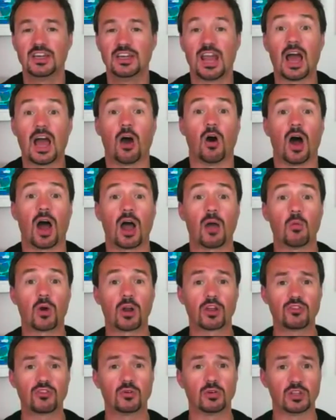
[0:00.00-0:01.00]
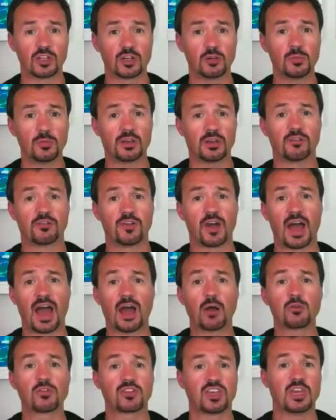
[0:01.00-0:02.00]
Now, I want to do a little bit of
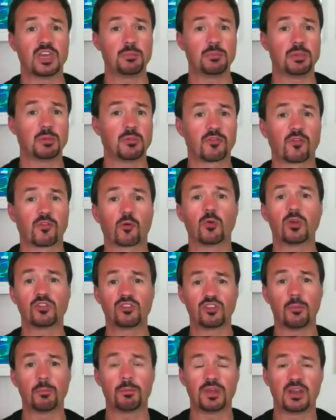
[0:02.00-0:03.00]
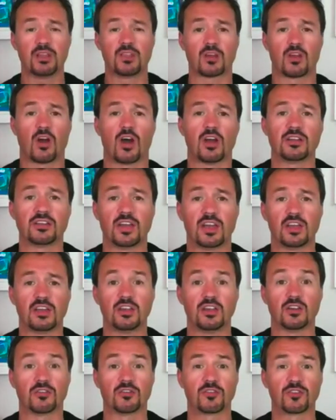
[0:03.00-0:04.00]
housekeeping before we jump into the content here.